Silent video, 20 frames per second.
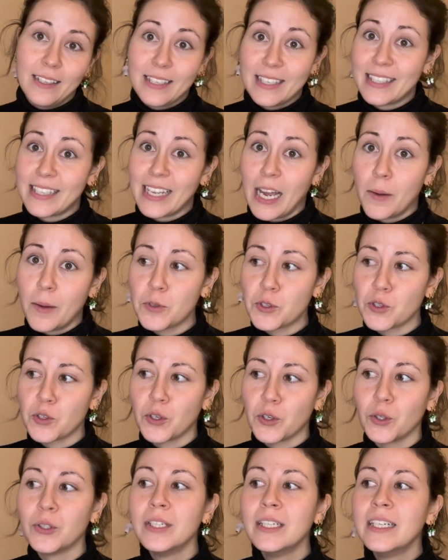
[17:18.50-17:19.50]
times, you
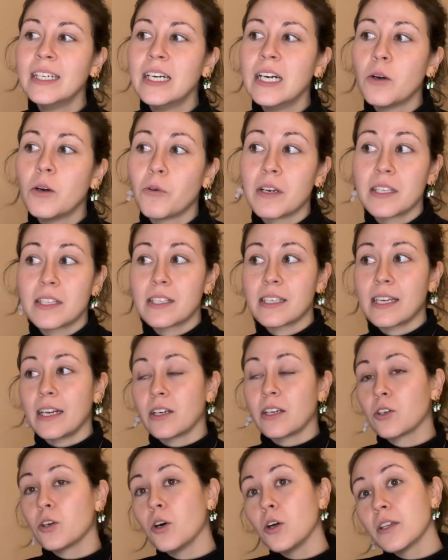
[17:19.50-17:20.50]
know, where it's
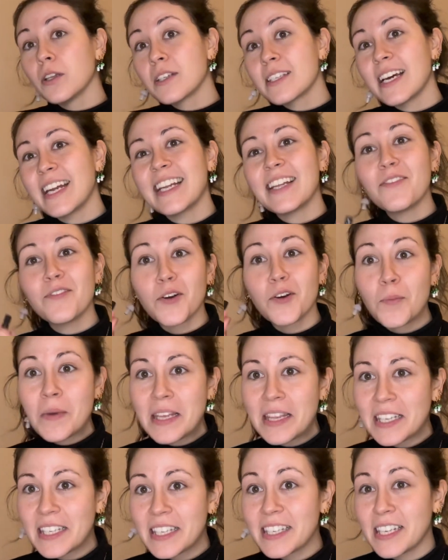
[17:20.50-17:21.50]
getting cold inside. For me,
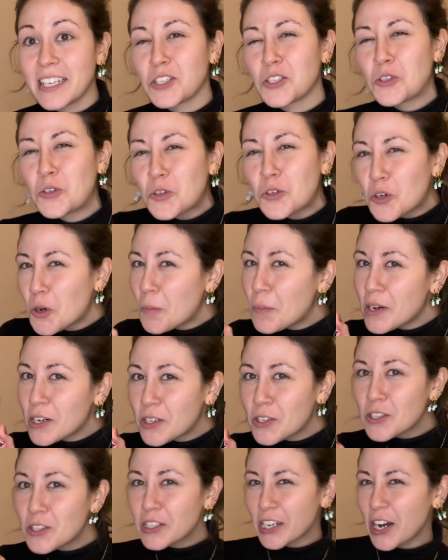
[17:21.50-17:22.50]
this is a super
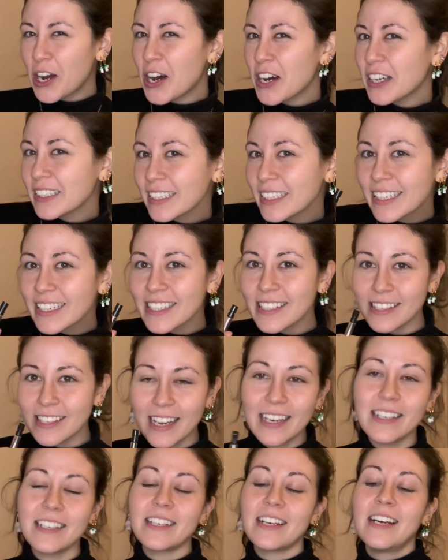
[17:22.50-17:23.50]
good cuddling
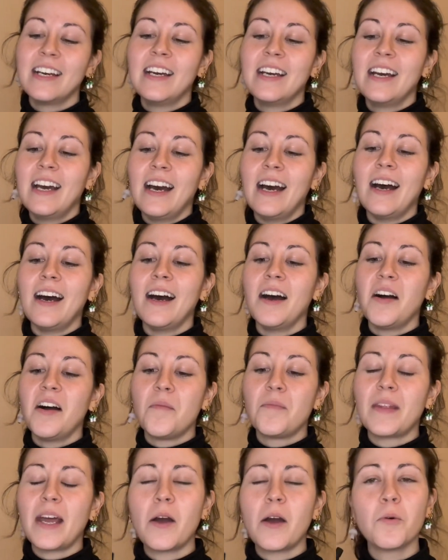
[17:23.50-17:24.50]
scent.
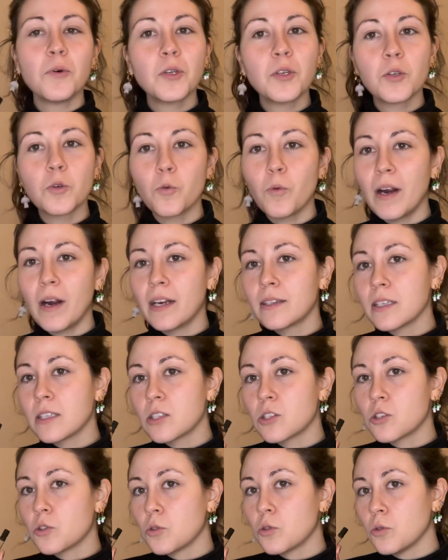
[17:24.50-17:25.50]
I wouldn't wear this
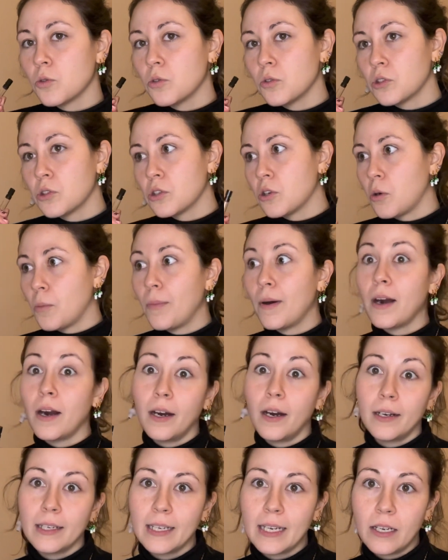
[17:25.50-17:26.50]
to, you know,
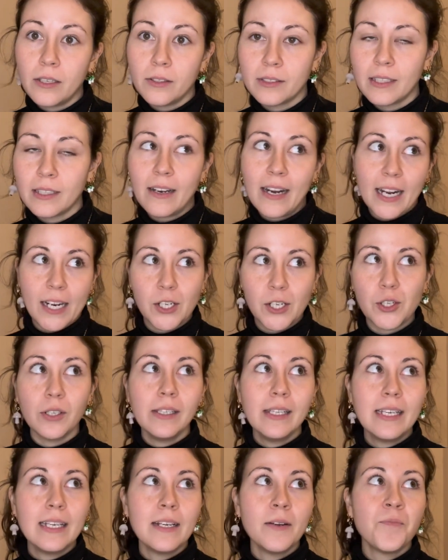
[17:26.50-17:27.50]
party out there
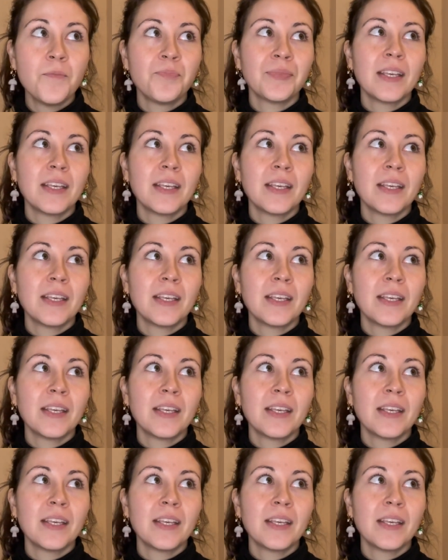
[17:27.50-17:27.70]
actually,